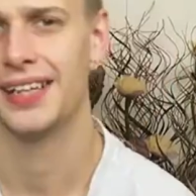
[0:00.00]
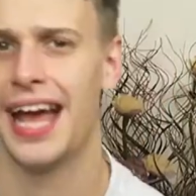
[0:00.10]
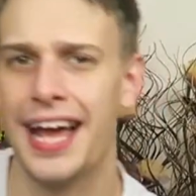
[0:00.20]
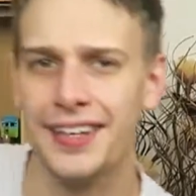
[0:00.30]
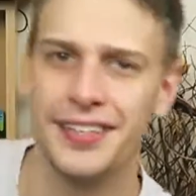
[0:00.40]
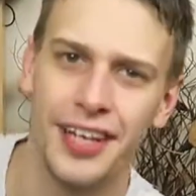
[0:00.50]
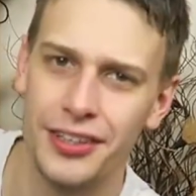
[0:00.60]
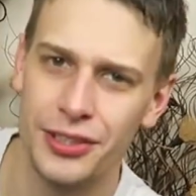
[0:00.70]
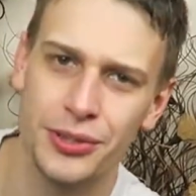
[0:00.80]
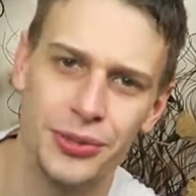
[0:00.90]
And in
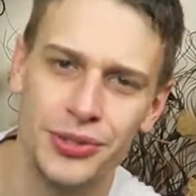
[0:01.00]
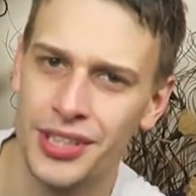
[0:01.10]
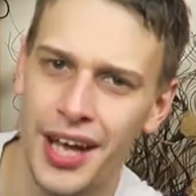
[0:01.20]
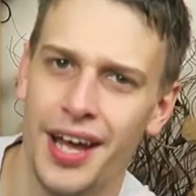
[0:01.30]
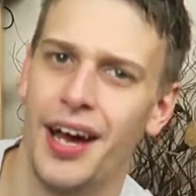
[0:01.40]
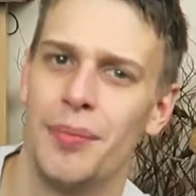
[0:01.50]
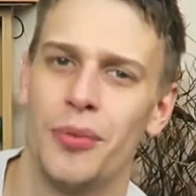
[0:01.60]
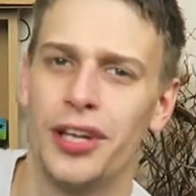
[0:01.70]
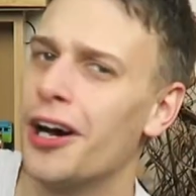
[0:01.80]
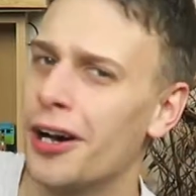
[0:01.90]
other news, I'm
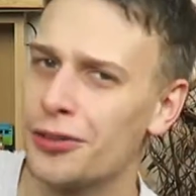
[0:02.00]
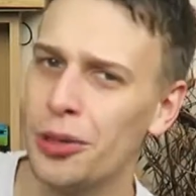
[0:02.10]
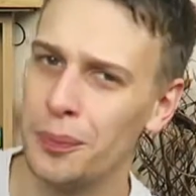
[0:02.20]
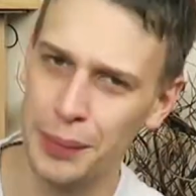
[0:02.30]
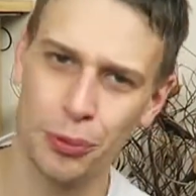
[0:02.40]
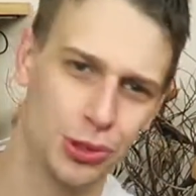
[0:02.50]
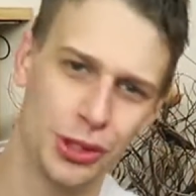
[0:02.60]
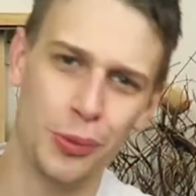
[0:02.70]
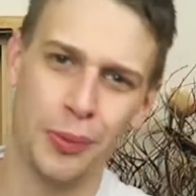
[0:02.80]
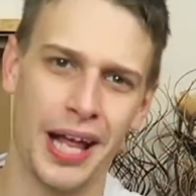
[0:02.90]
one of the hardcore people
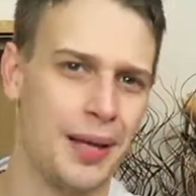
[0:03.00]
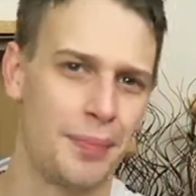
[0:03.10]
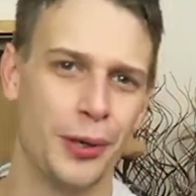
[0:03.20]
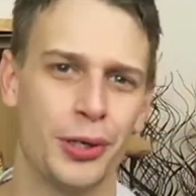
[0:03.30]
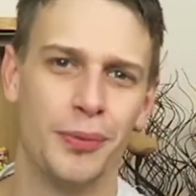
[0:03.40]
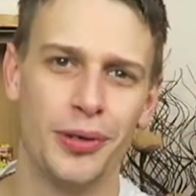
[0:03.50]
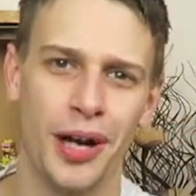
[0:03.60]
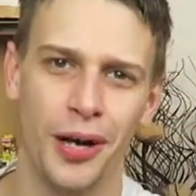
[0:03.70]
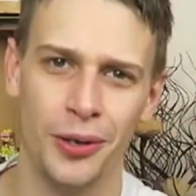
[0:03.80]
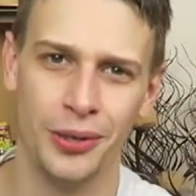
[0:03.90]
still playing Pokemon
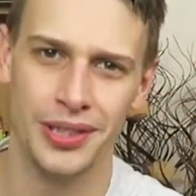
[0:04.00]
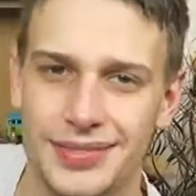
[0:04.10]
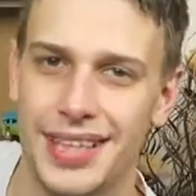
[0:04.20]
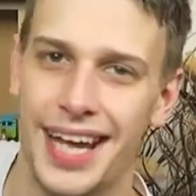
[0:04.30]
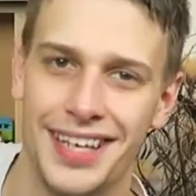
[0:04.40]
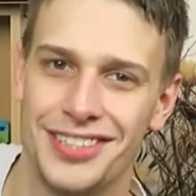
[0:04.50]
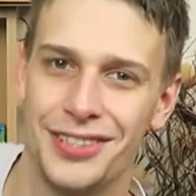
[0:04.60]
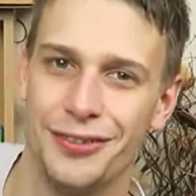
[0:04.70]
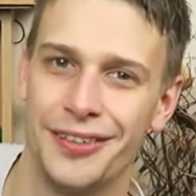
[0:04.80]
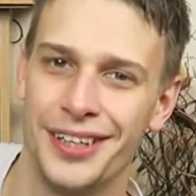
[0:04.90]
Go. Hey, it's
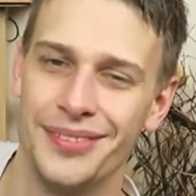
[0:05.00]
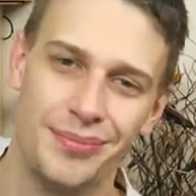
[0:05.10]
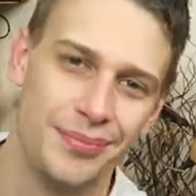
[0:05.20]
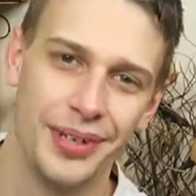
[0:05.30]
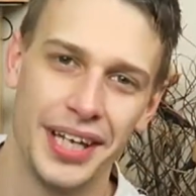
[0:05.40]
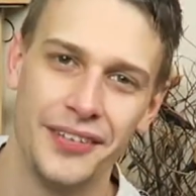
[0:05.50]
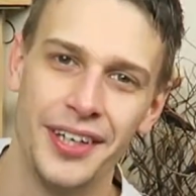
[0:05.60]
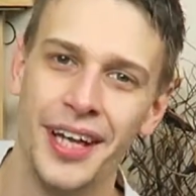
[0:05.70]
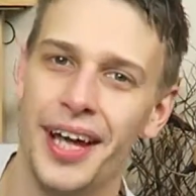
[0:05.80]
still fun, whatever.